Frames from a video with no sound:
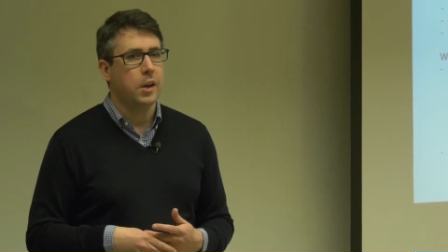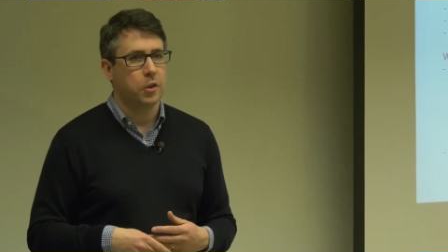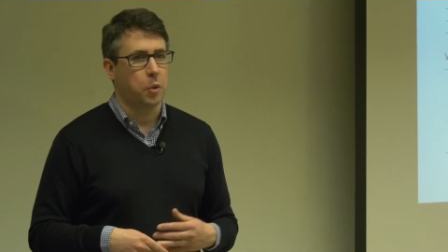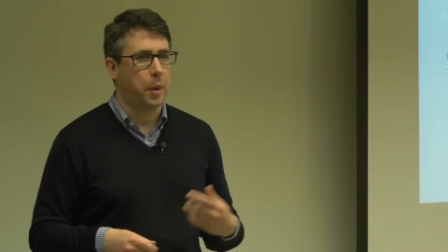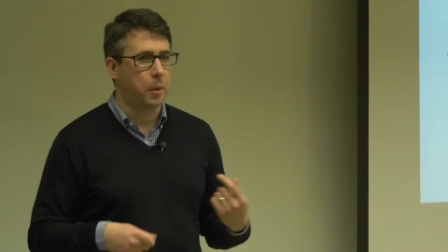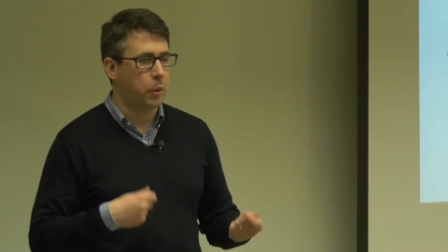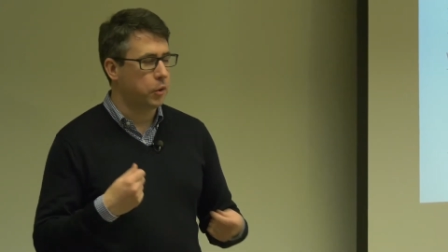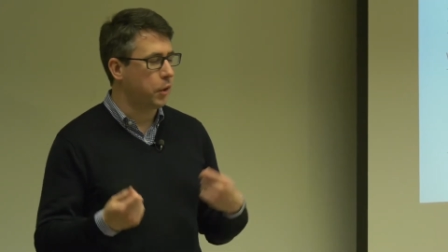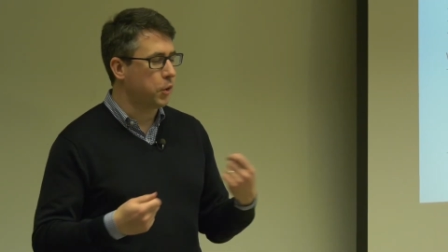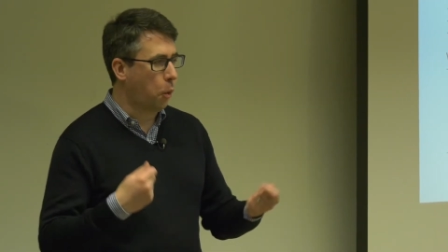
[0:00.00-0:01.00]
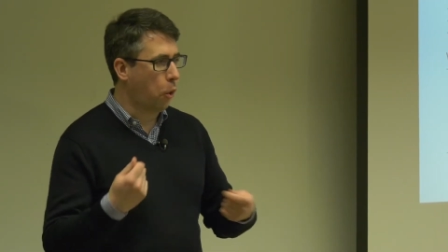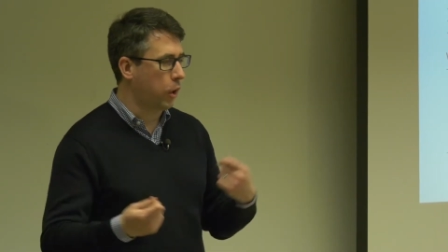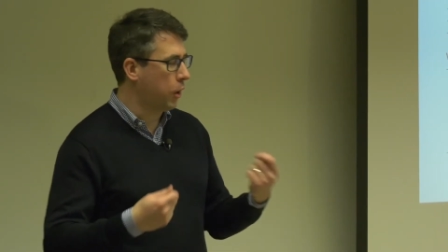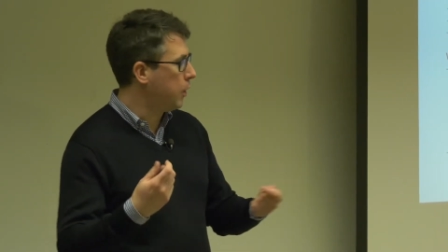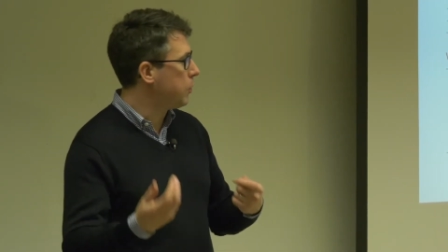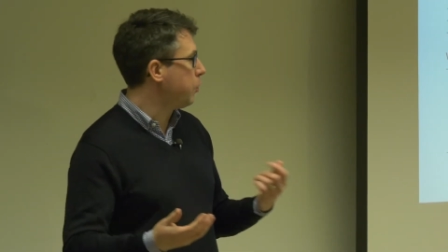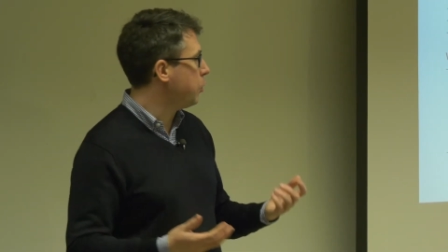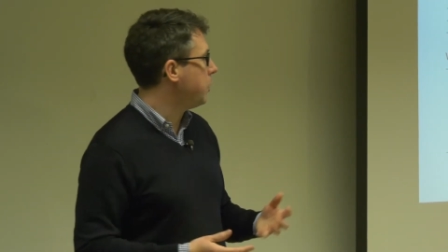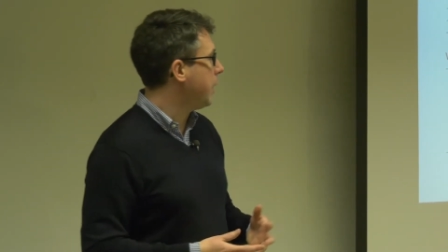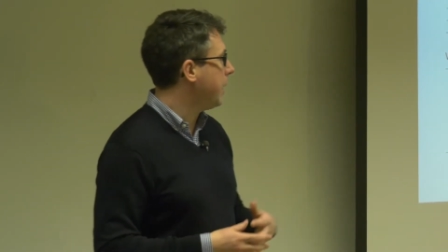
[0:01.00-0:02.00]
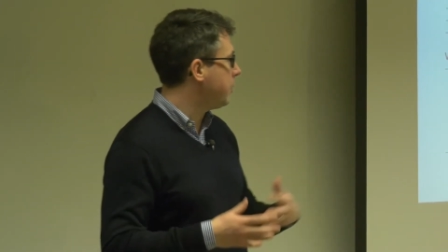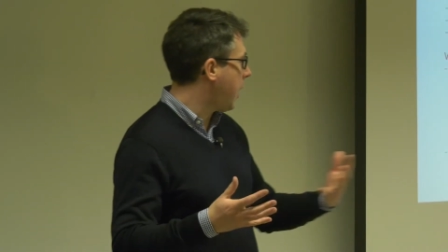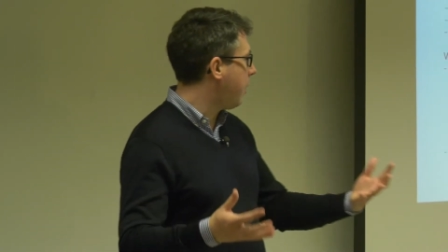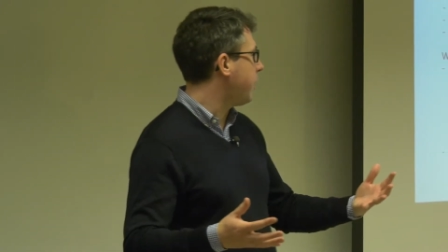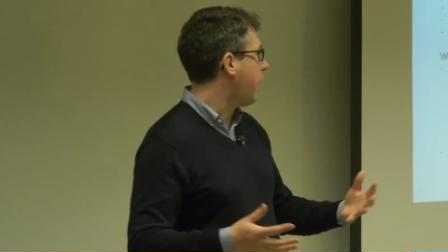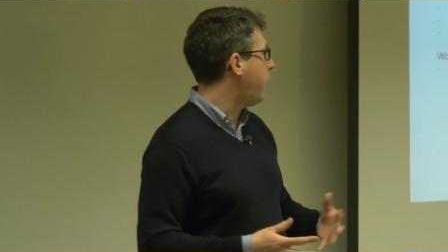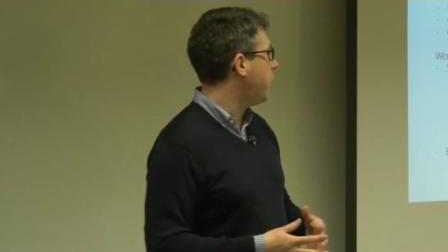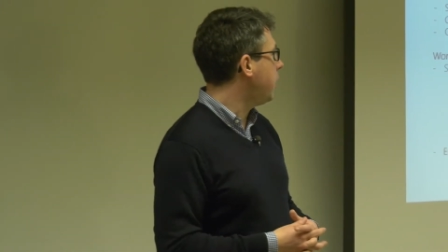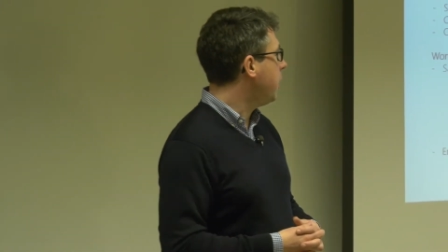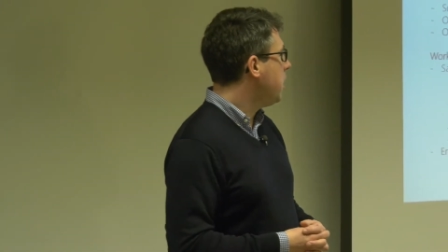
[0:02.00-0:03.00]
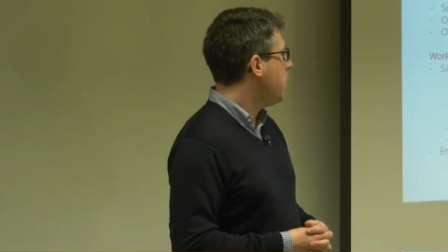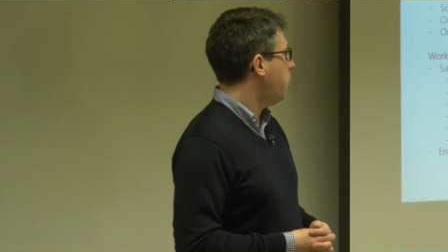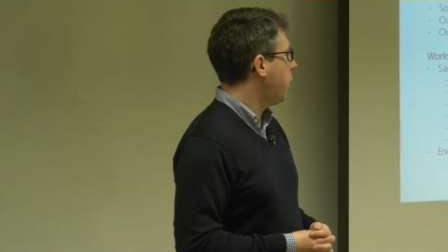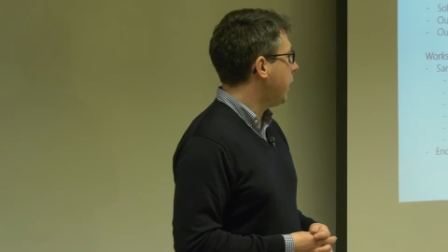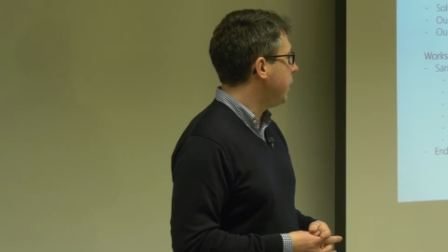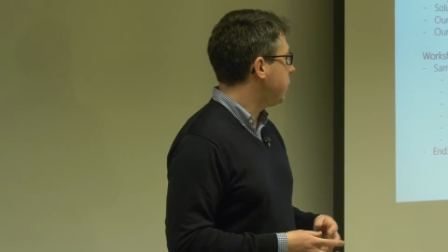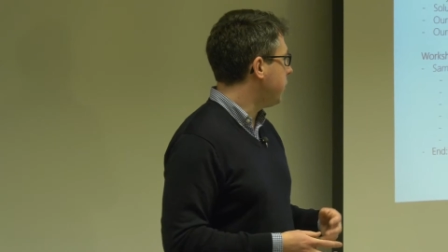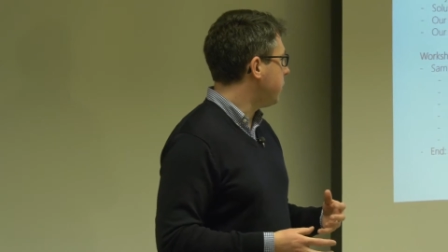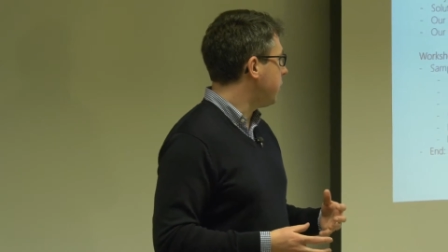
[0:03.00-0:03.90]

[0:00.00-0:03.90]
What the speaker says: So maybe I was not so organized for today to have that ready, but at least it's